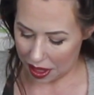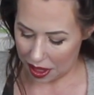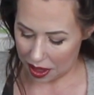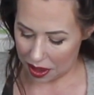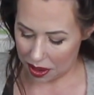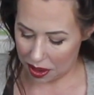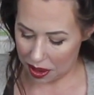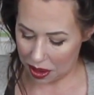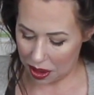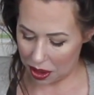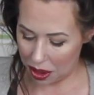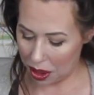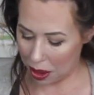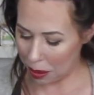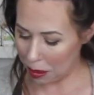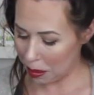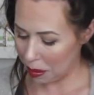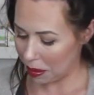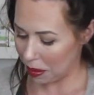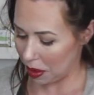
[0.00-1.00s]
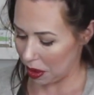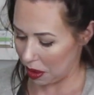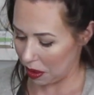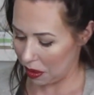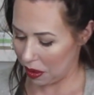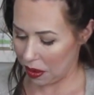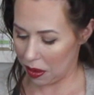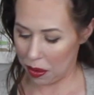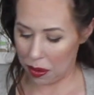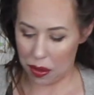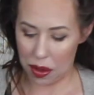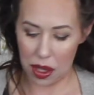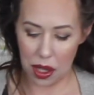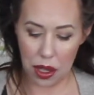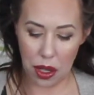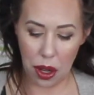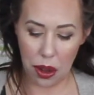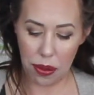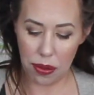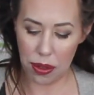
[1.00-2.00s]
So the
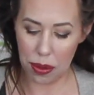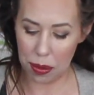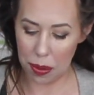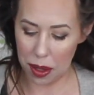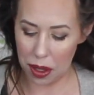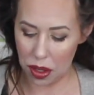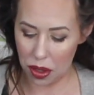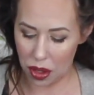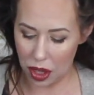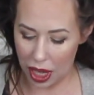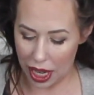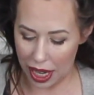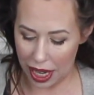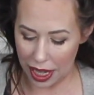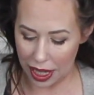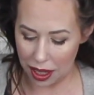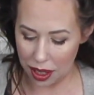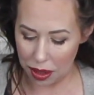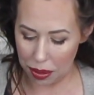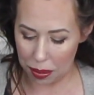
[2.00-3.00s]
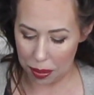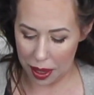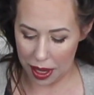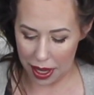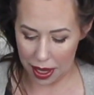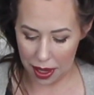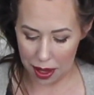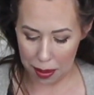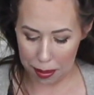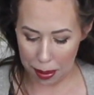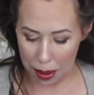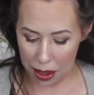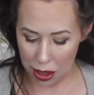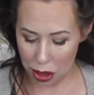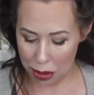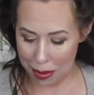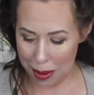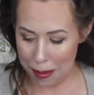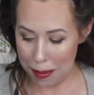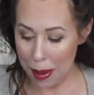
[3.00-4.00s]
loaves were lined with
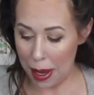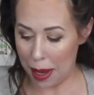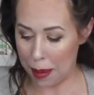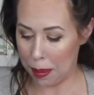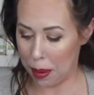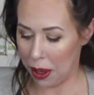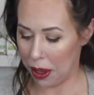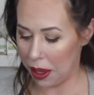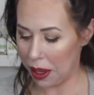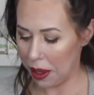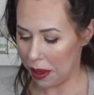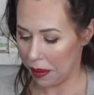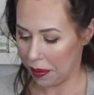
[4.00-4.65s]
parchment paper.